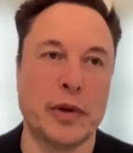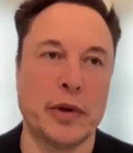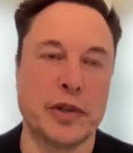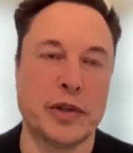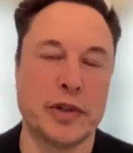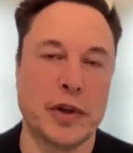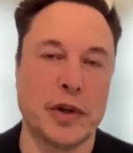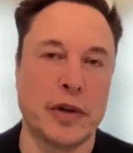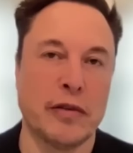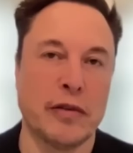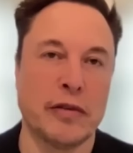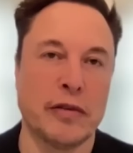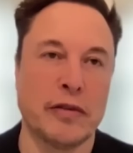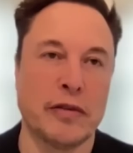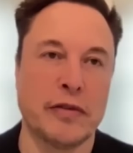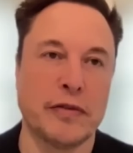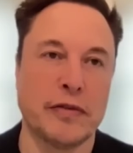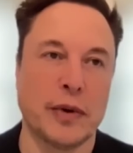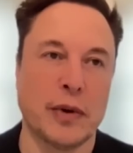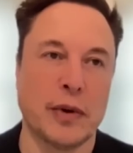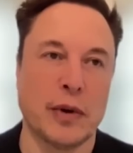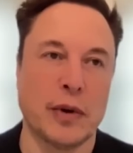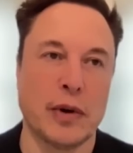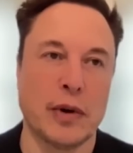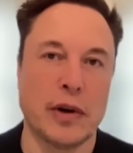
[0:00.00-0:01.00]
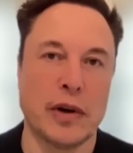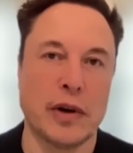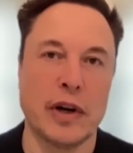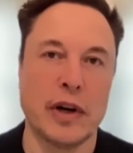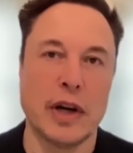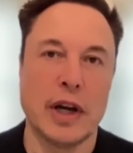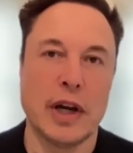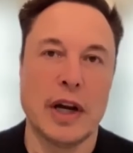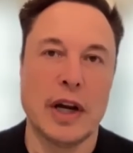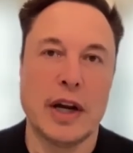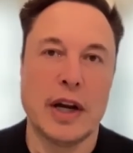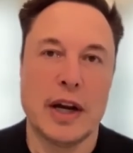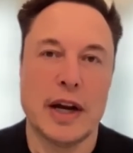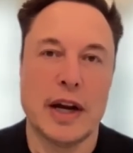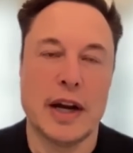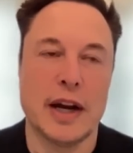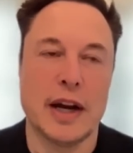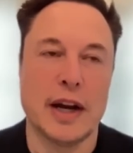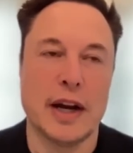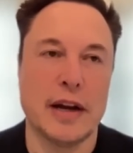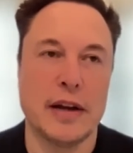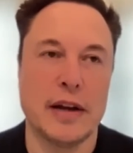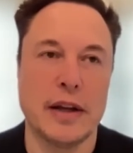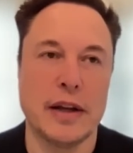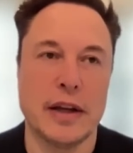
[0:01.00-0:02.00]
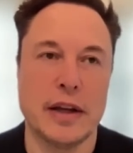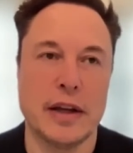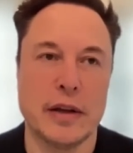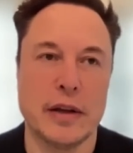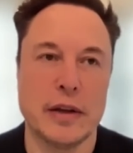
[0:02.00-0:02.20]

reserved for uh,